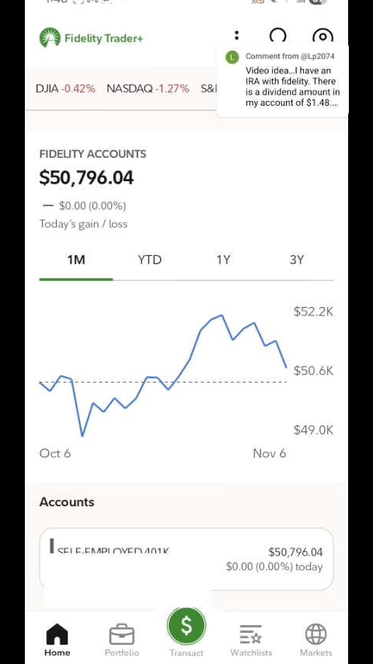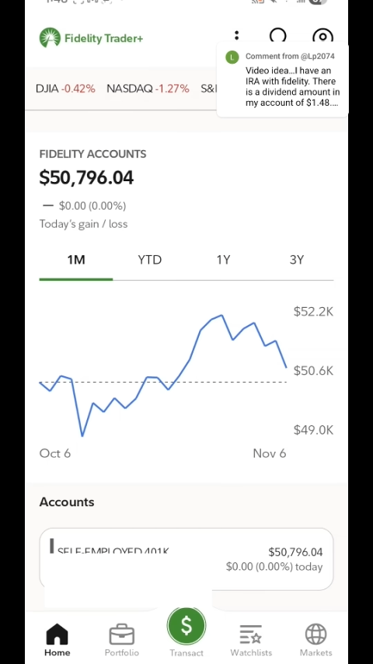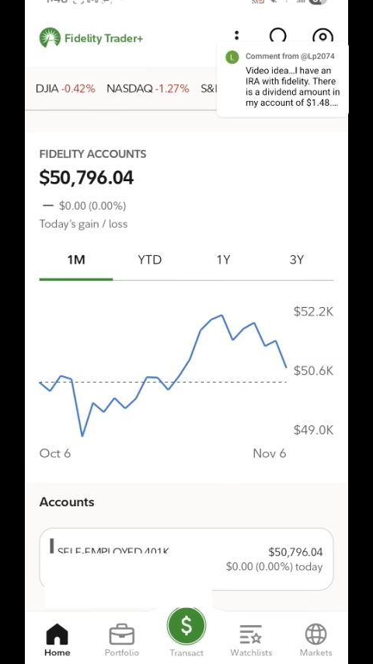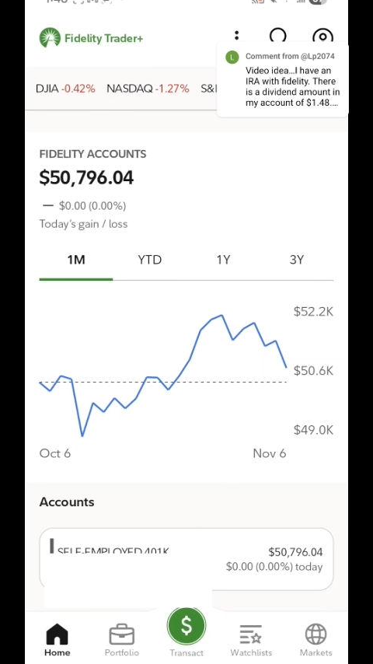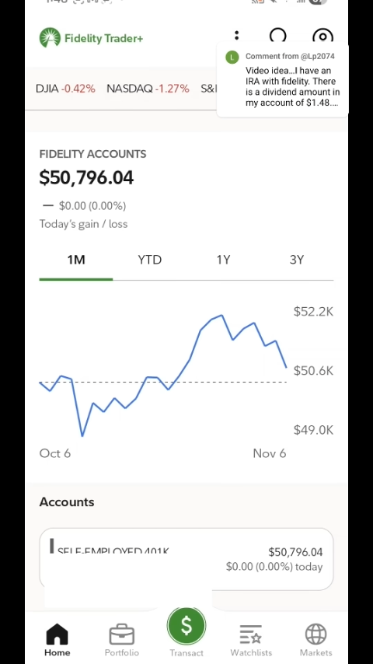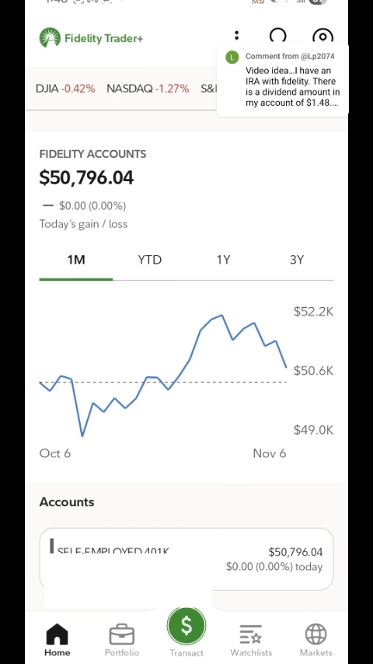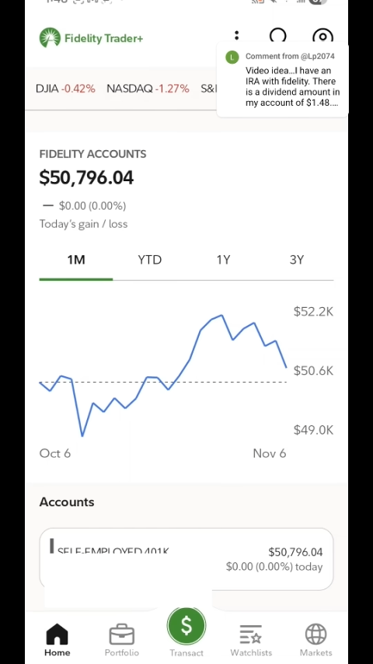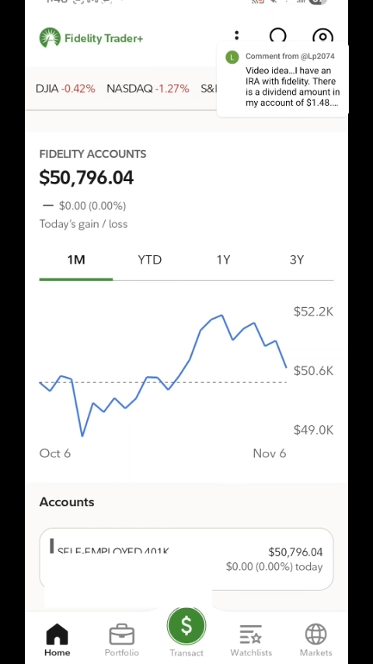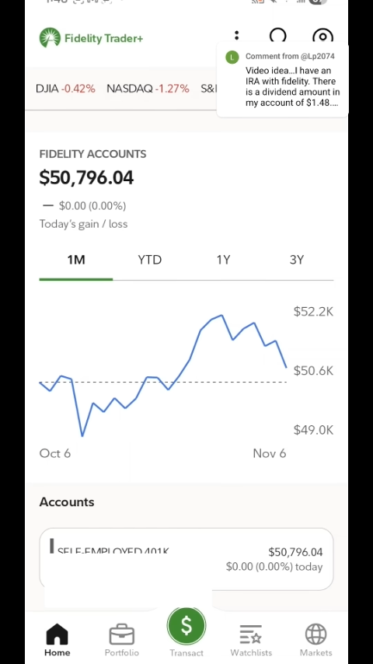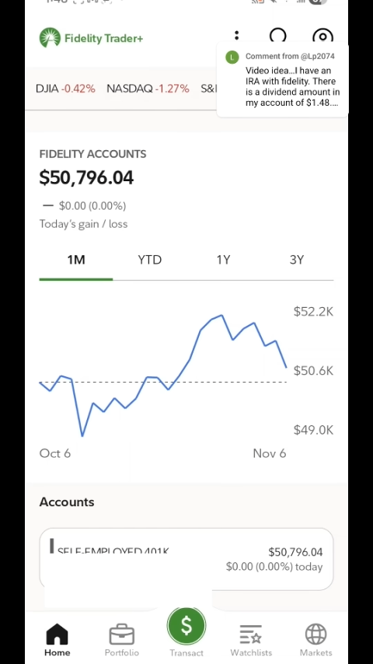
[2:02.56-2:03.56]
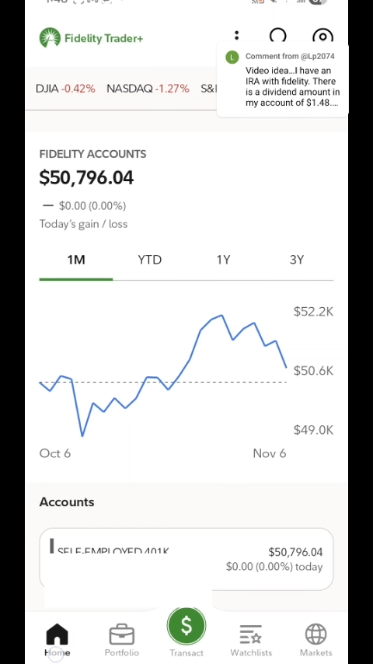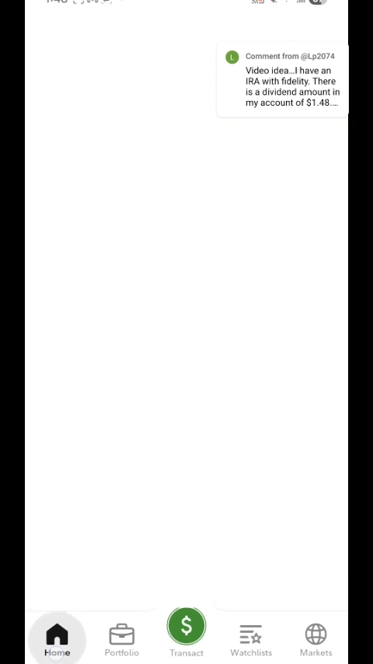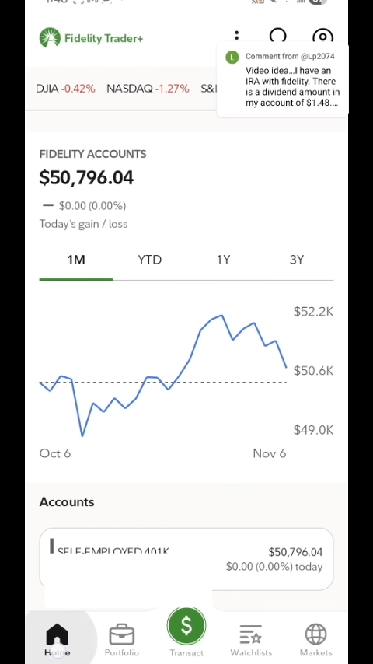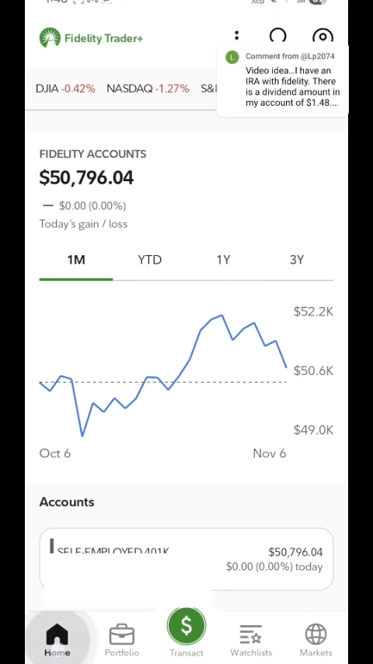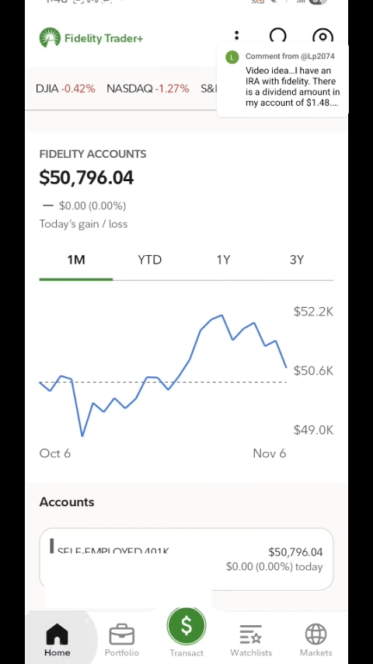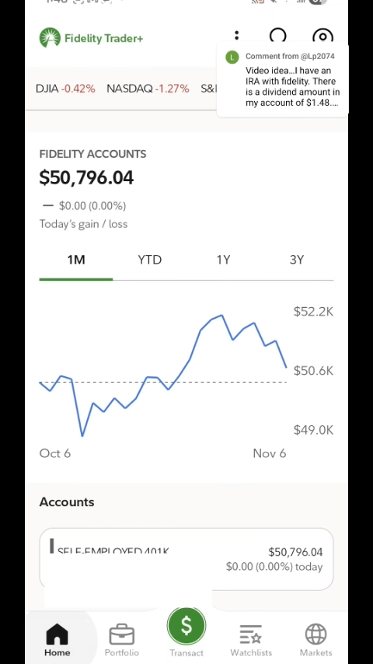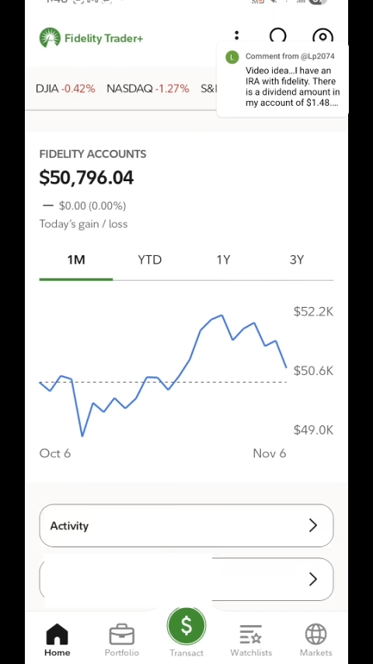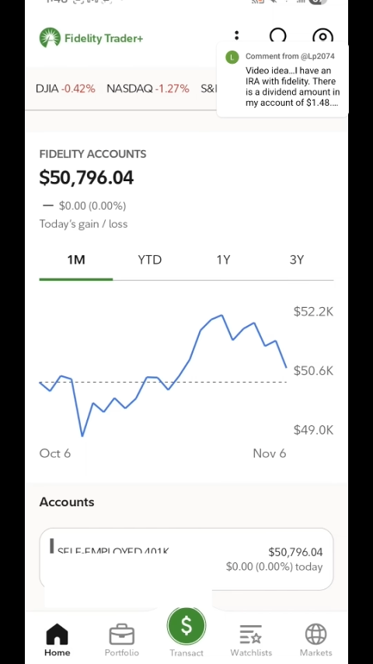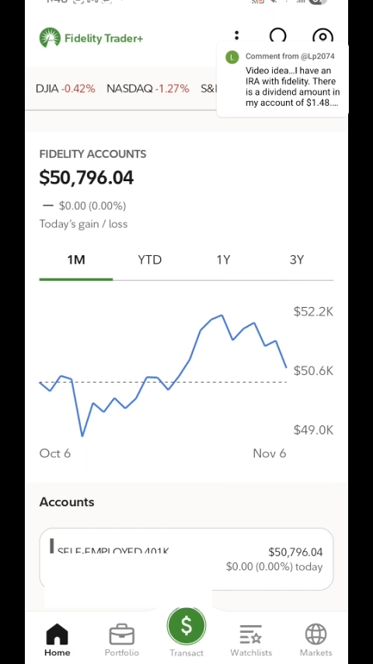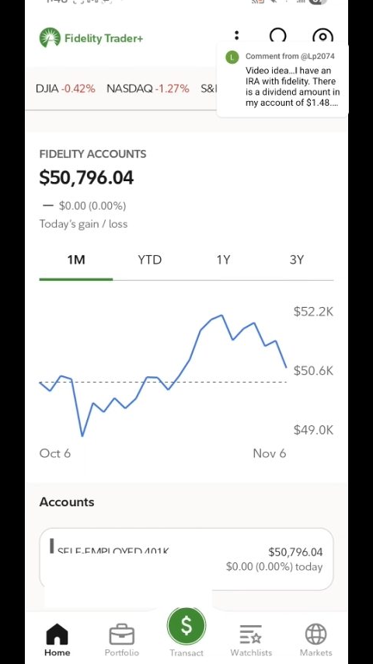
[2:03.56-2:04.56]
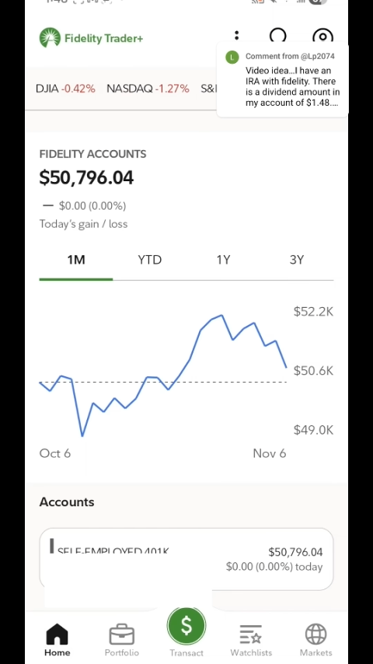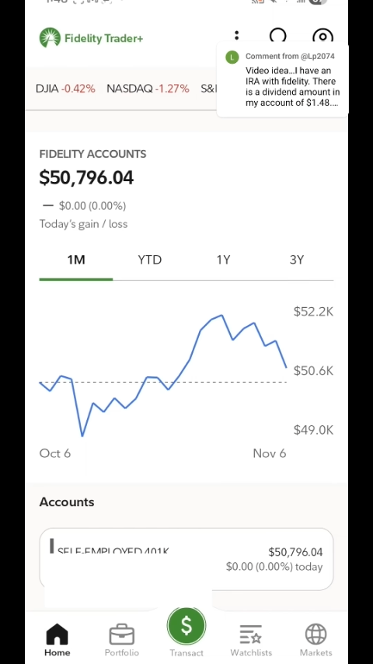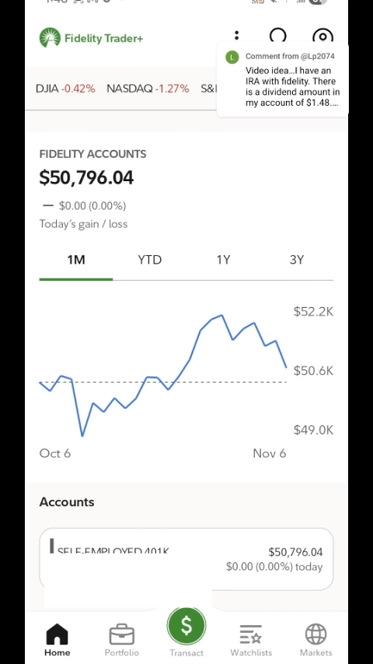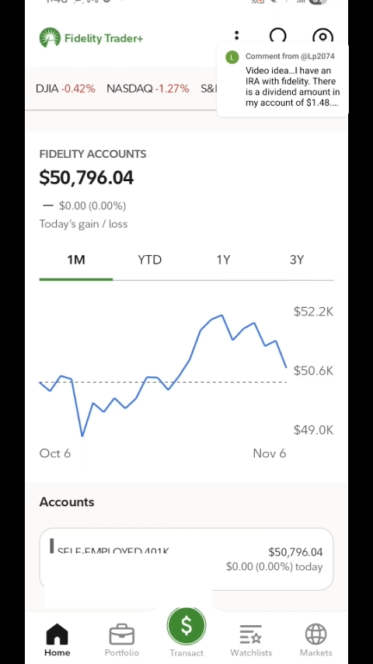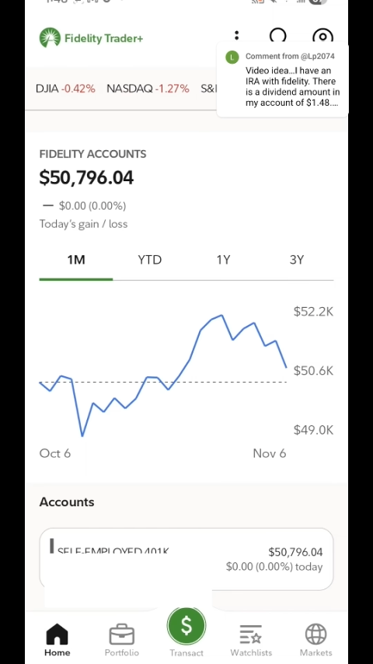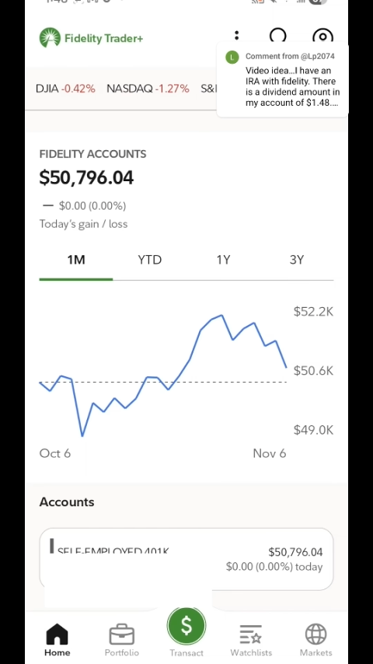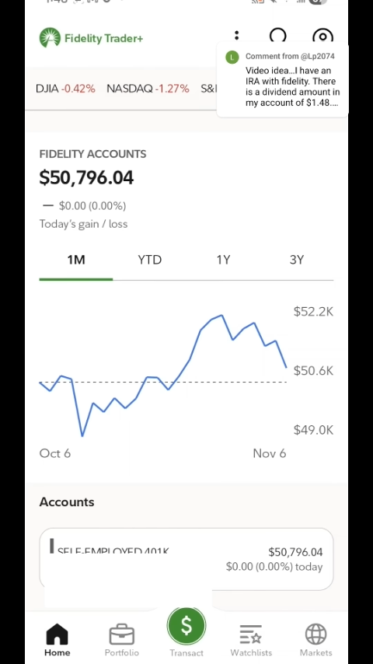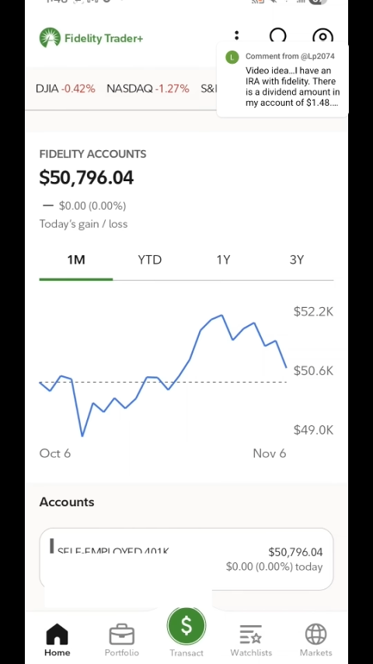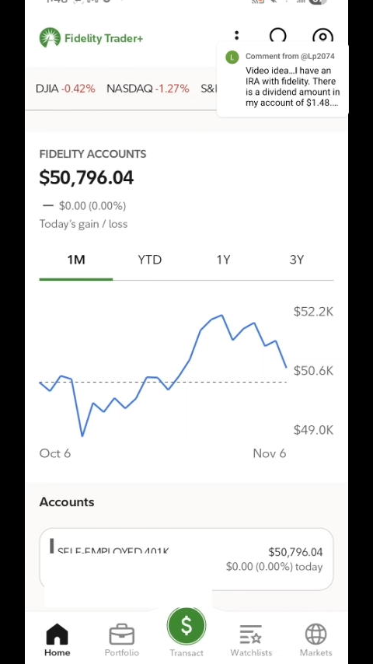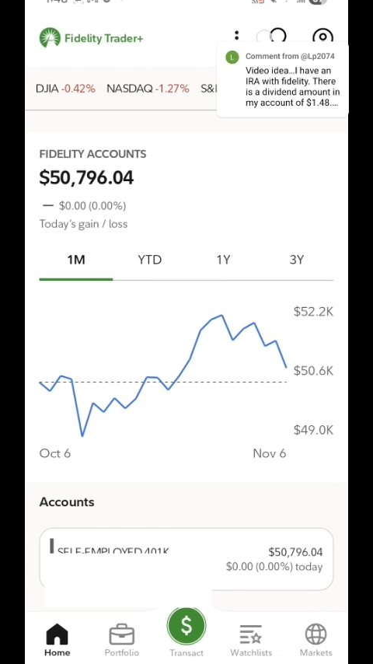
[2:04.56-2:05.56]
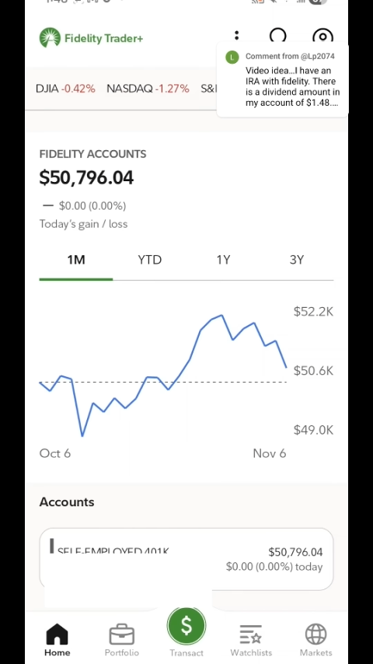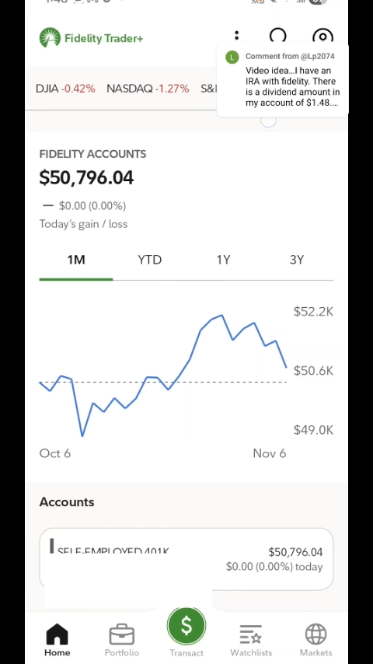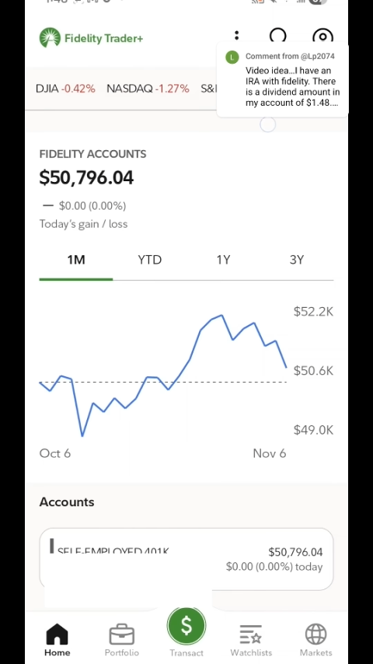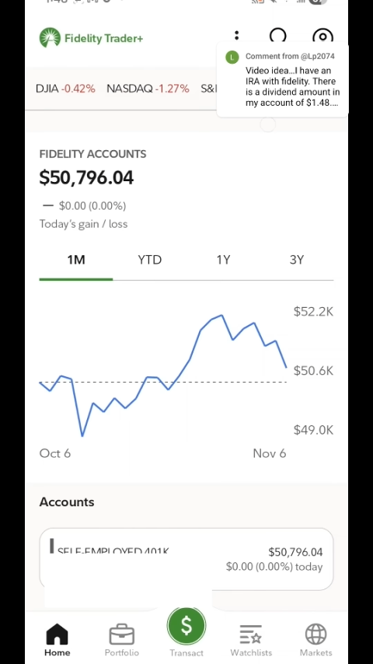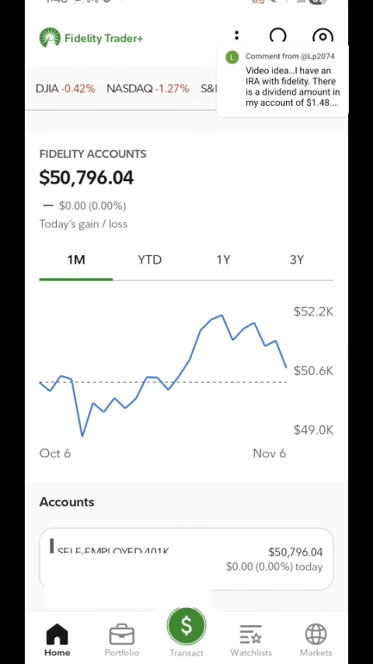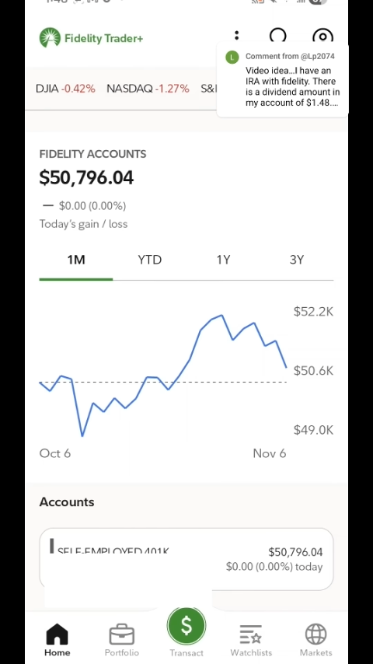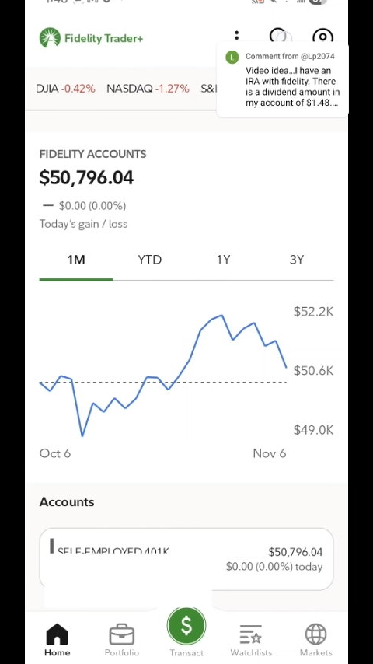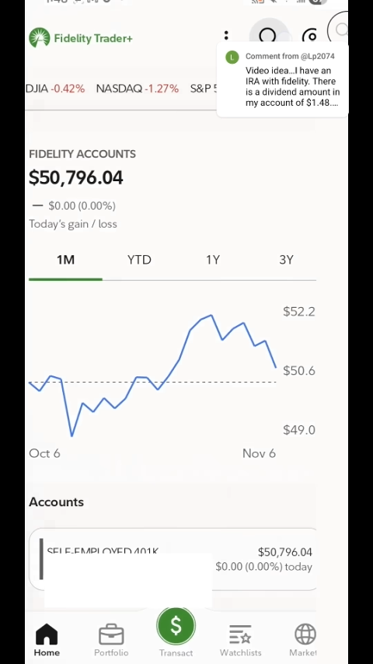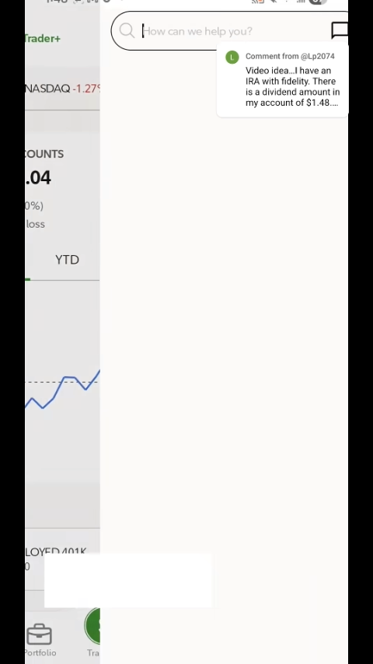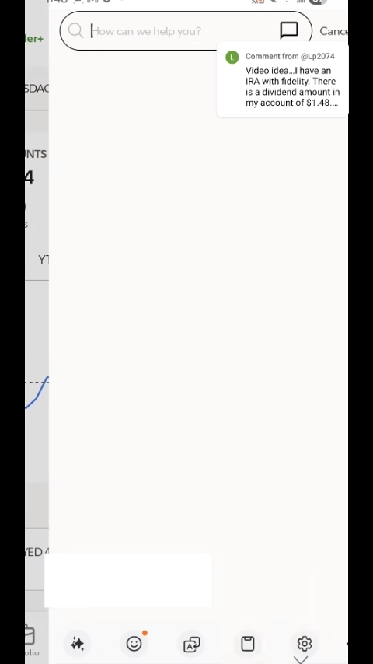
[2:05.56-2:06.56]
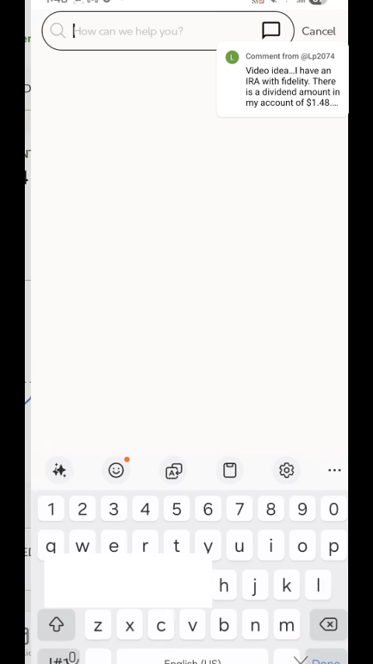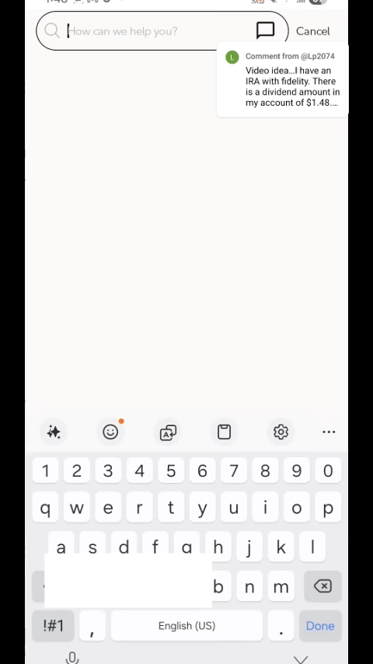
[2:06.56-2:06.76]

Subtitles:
No face is visible, so there are no lips to read.